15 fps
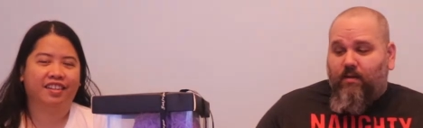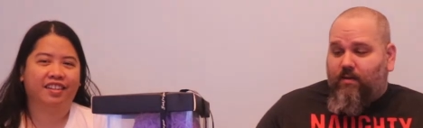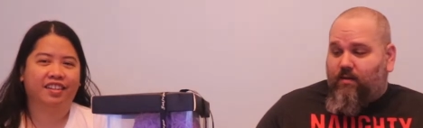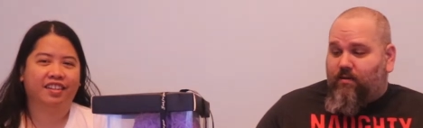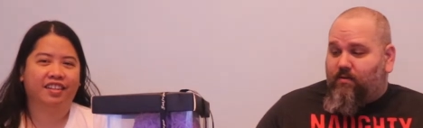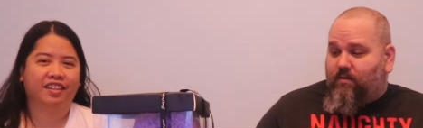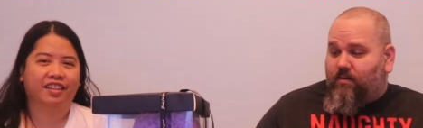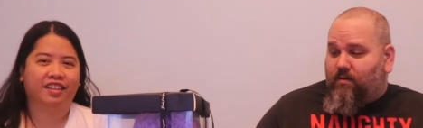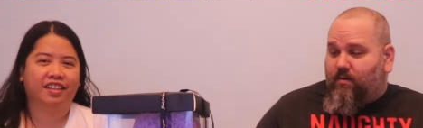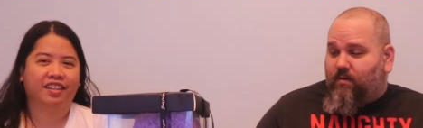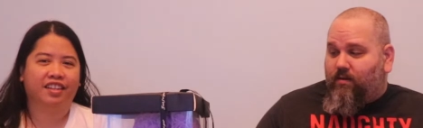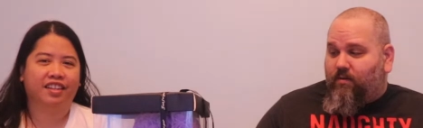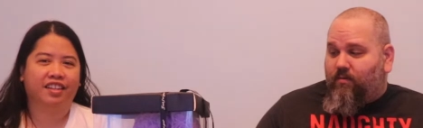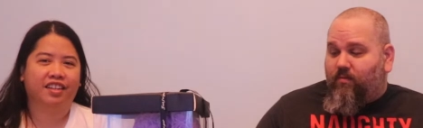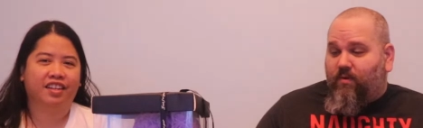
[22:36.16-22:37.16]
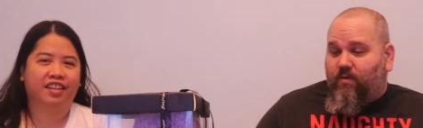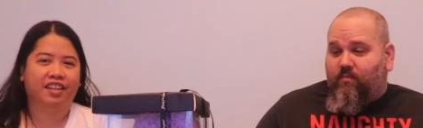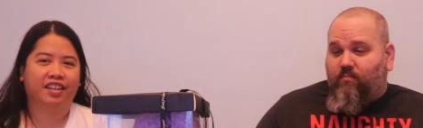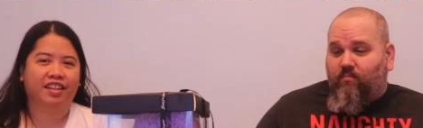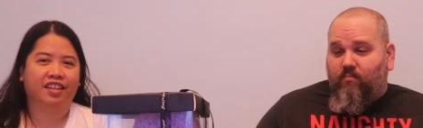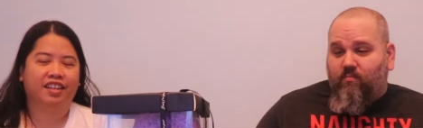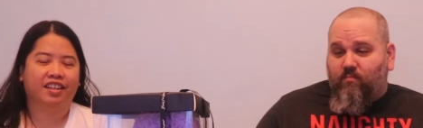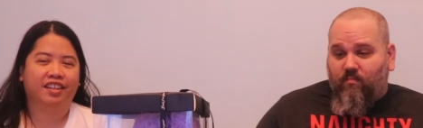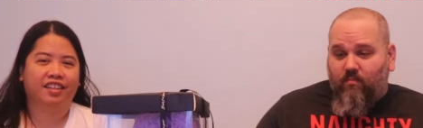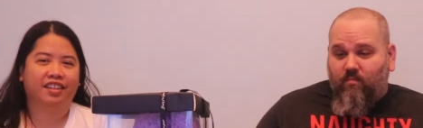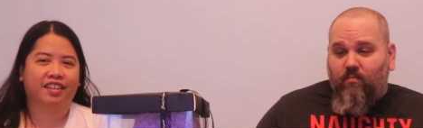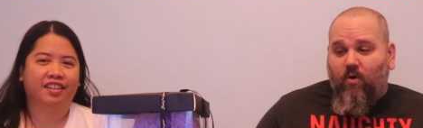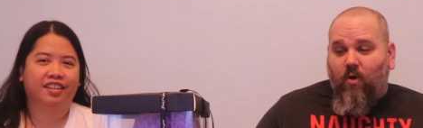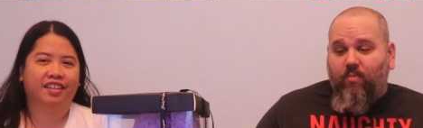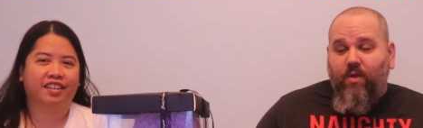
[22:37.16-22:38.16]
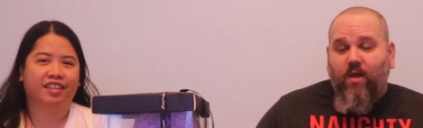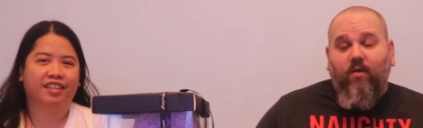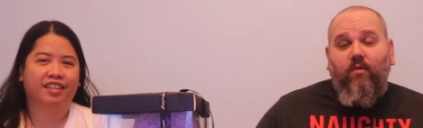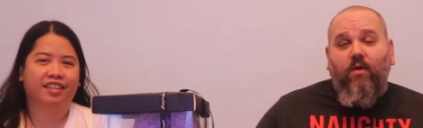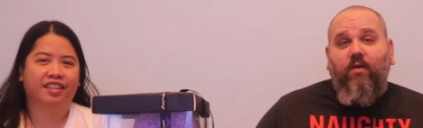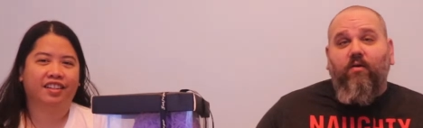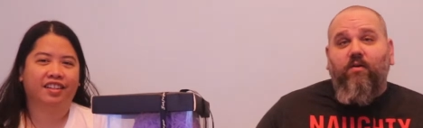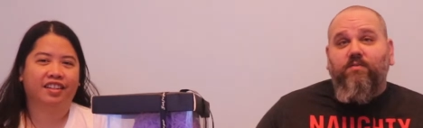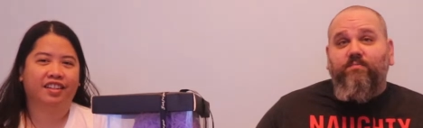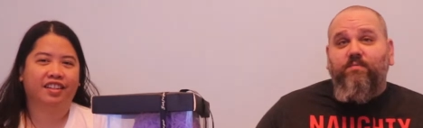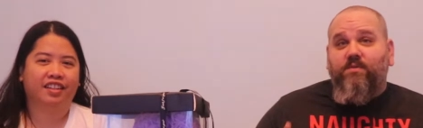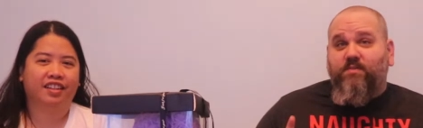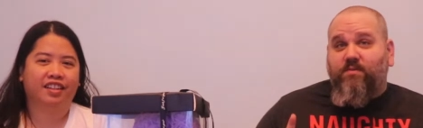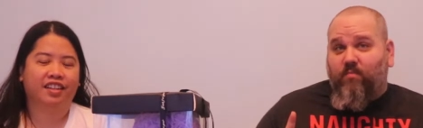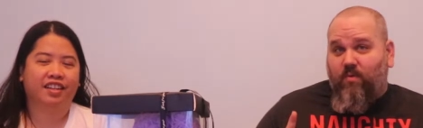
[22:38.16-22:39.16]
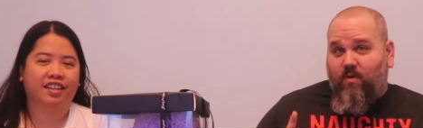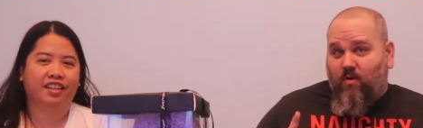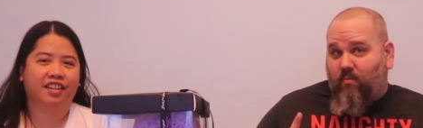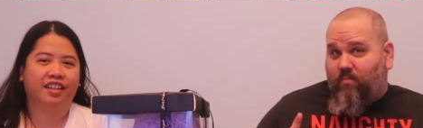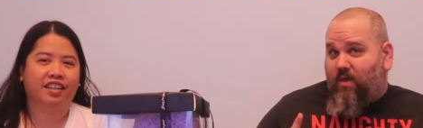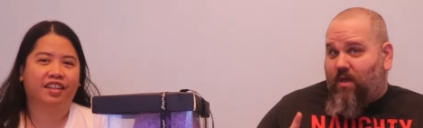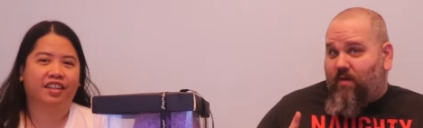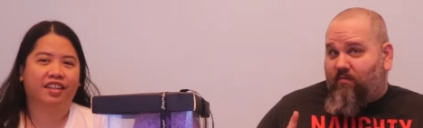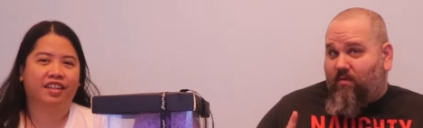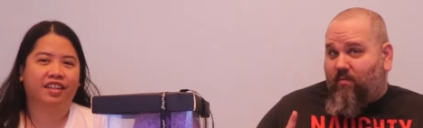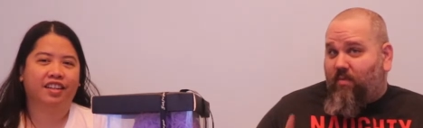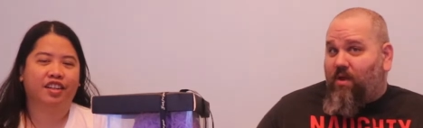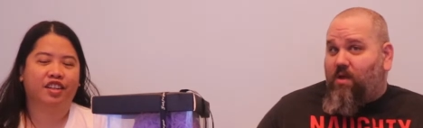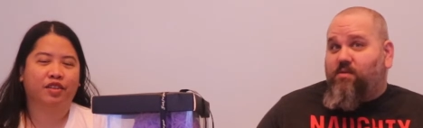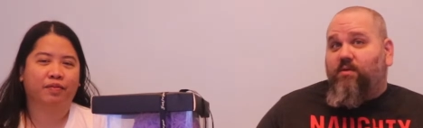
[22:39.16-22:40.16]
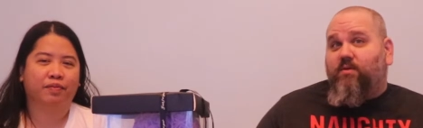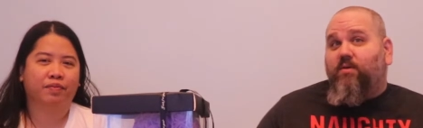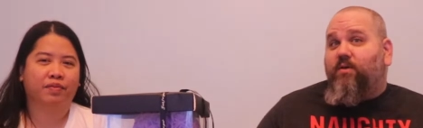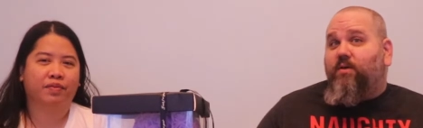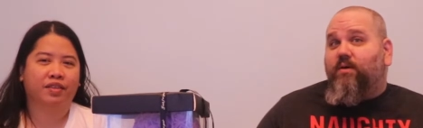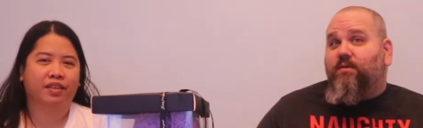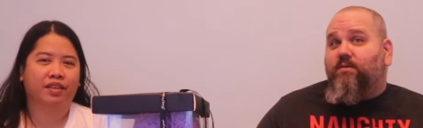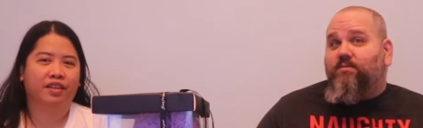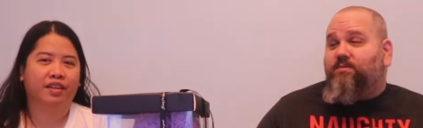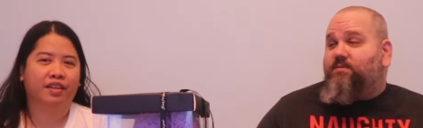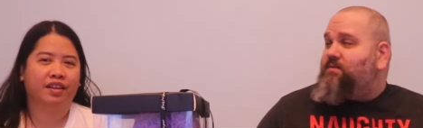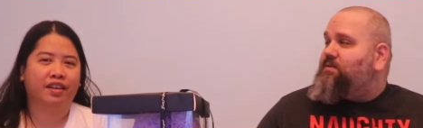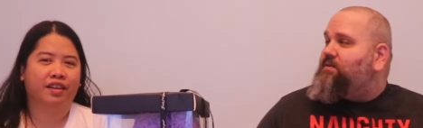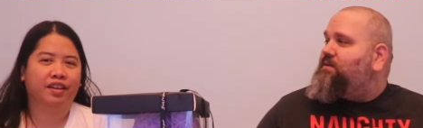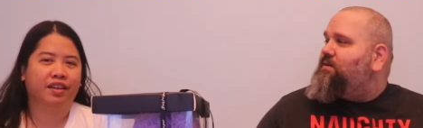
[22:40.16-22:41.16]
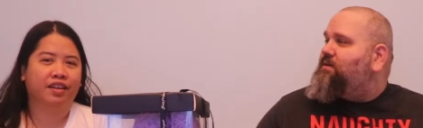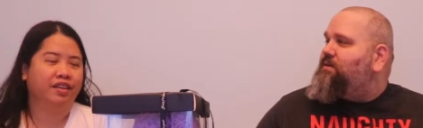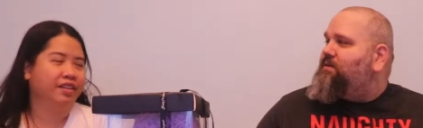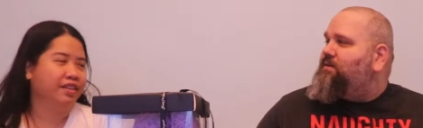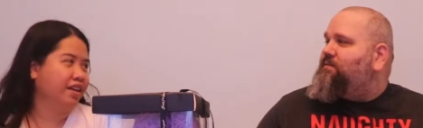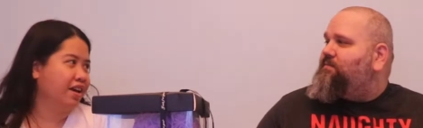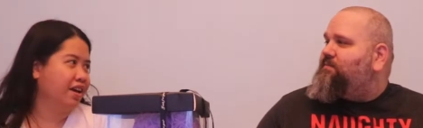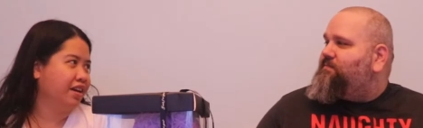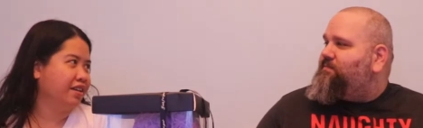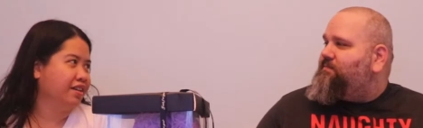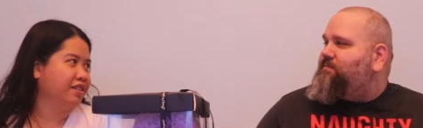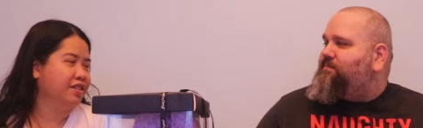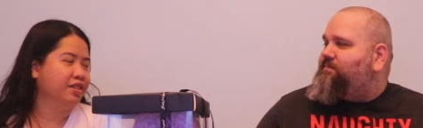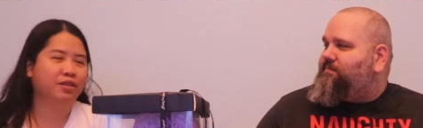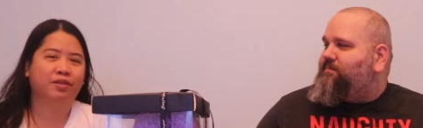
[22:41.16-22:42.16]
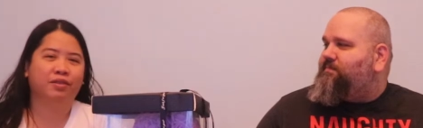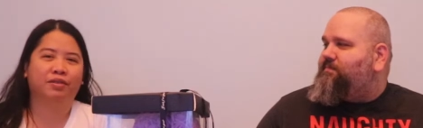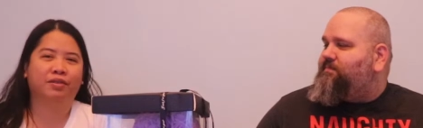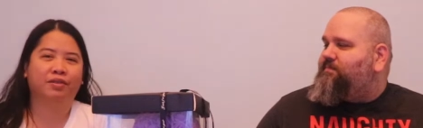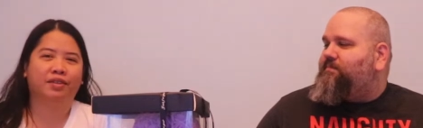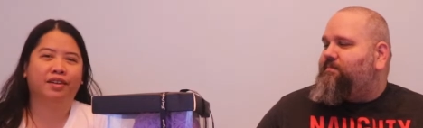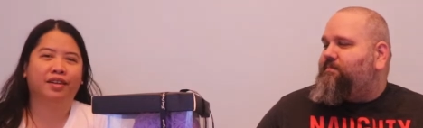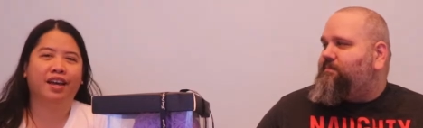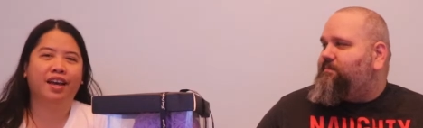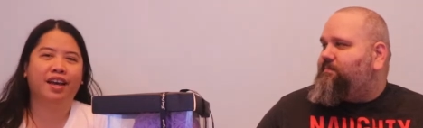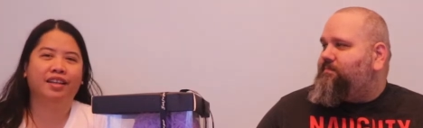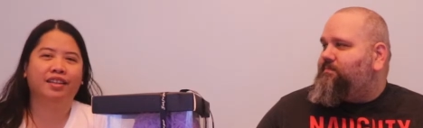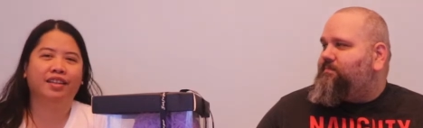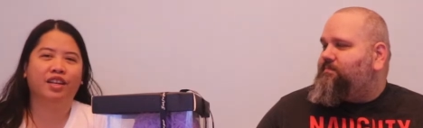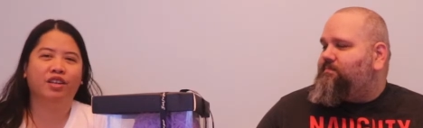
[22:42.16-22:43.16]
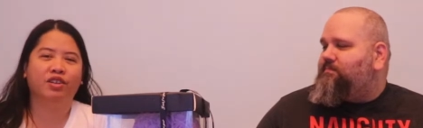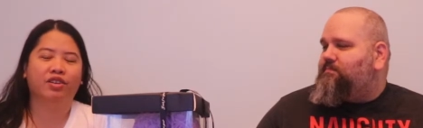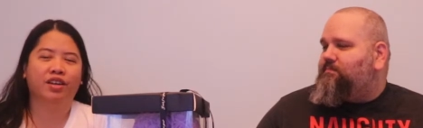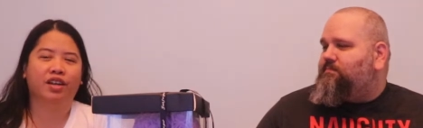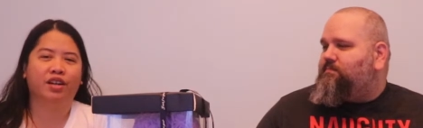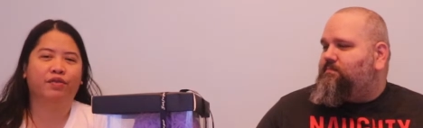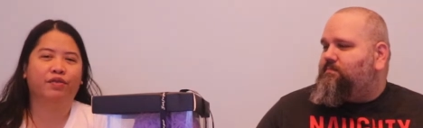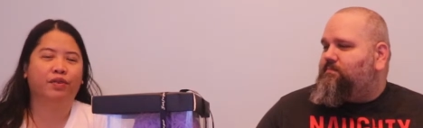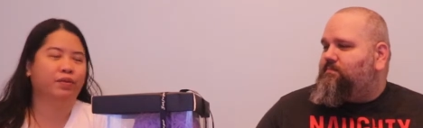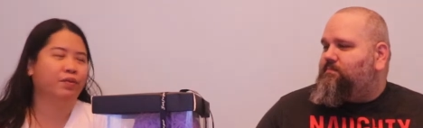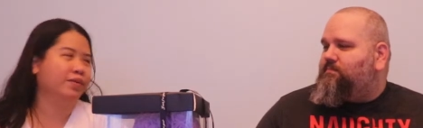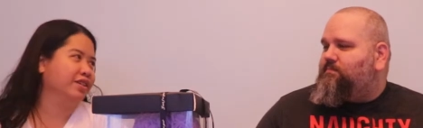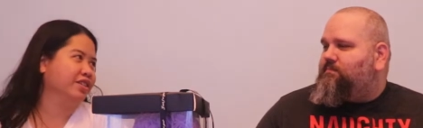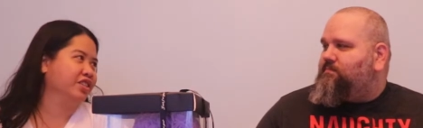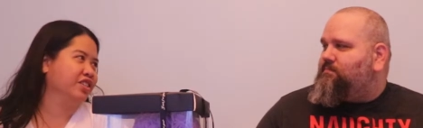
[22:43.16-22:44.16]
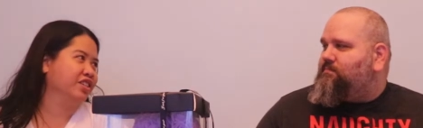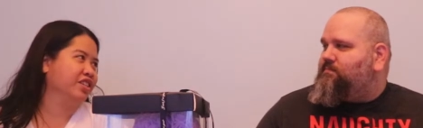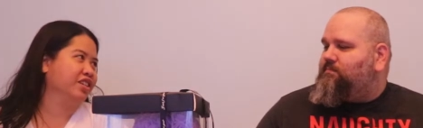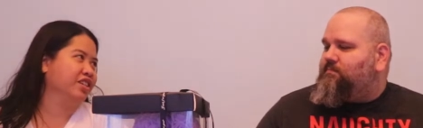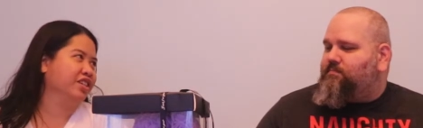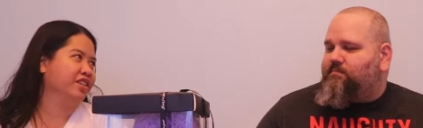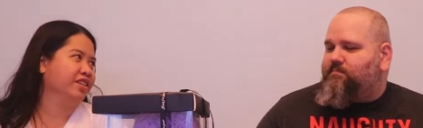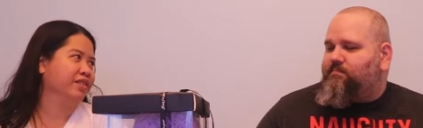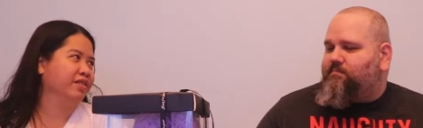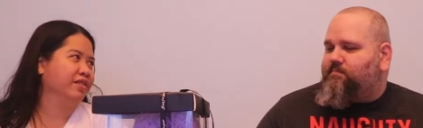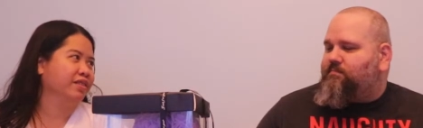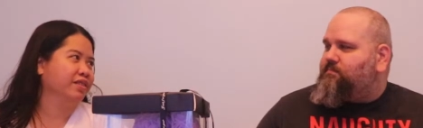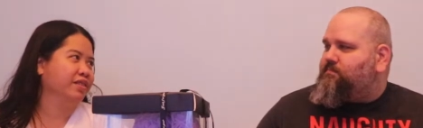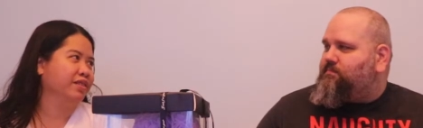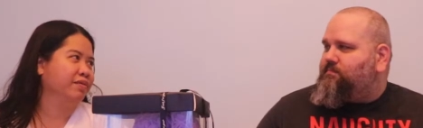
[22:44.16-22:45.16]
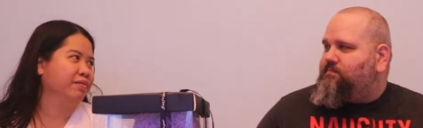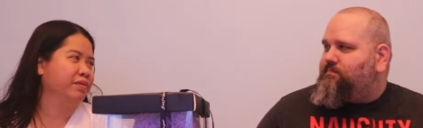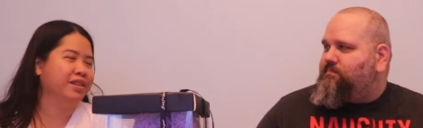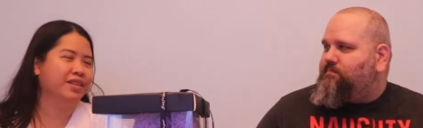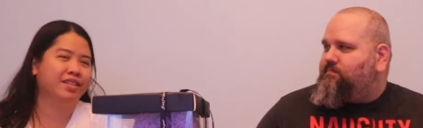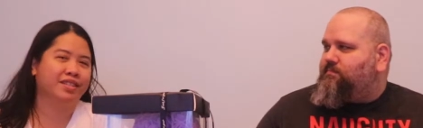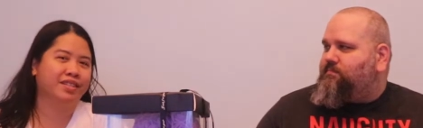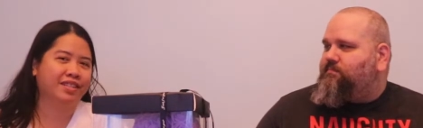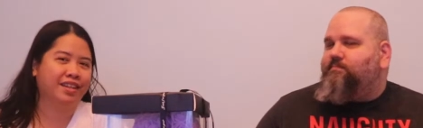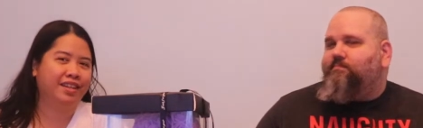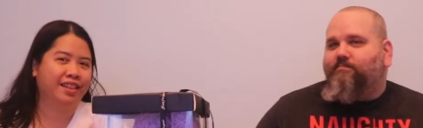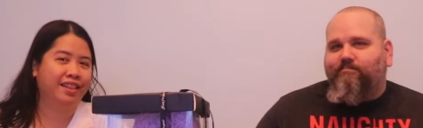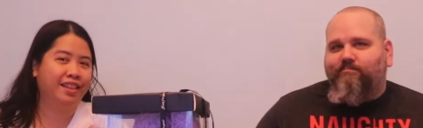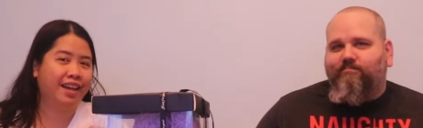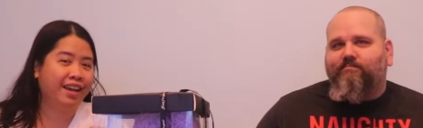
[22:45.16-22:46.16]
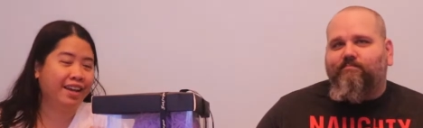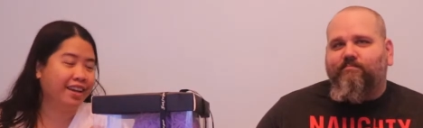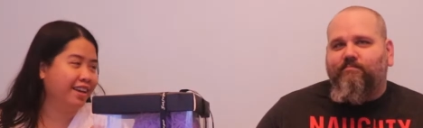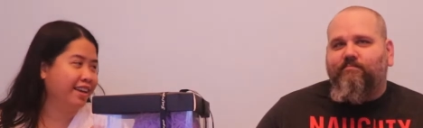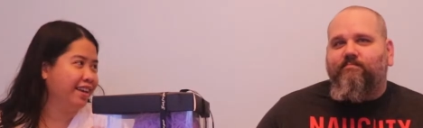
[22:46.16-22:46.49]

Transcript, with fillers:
Speaker 1: and uh, we hope you had a great Christmas, and we hope you have an amazing New Year's.
Speaker 2: Um, yeah, so again, thank you again for watching. Please like,